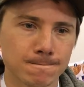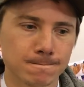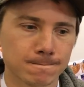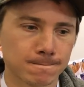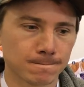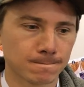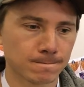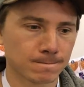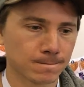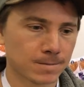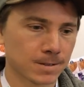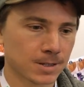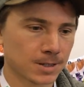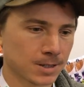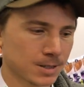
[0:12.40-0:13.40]

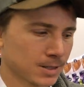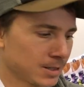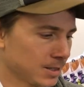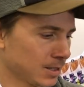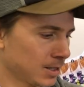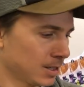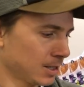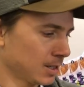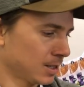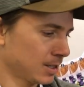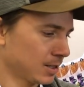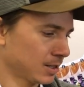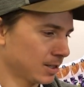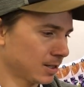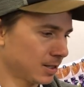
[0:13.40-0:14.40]

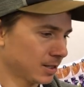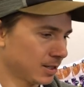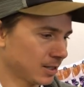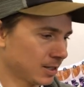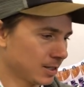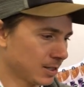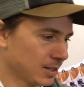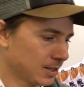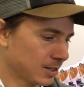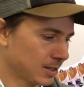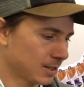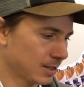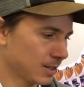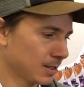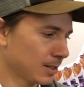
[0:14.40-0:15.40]

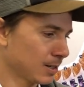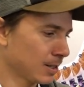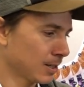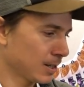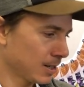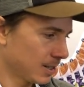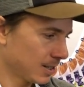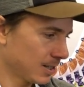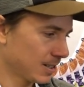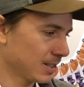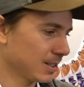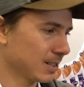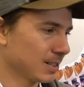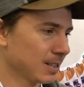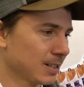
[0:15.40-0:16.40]

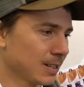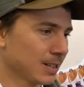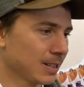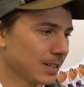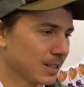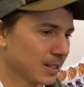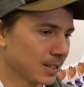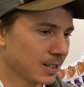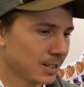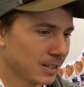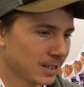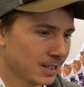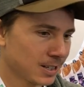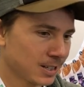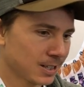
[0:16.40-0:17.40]

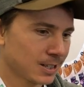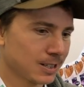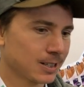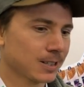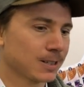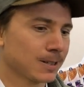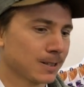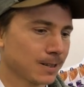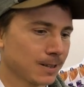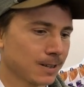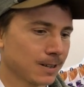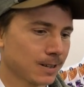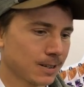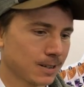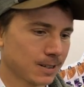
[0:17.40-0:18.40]

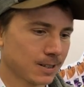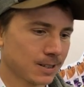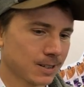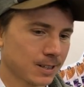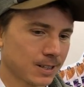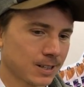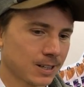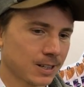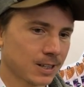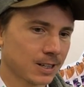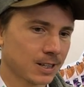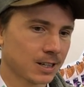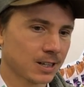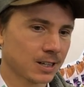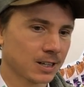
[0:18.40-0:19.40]

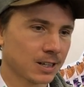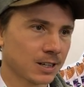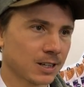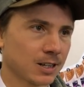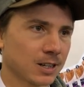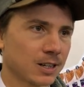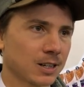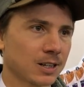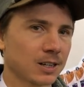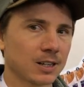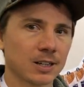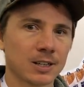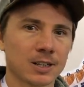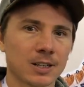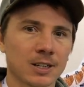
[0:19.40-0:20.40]
No words are spoken by the person on screen.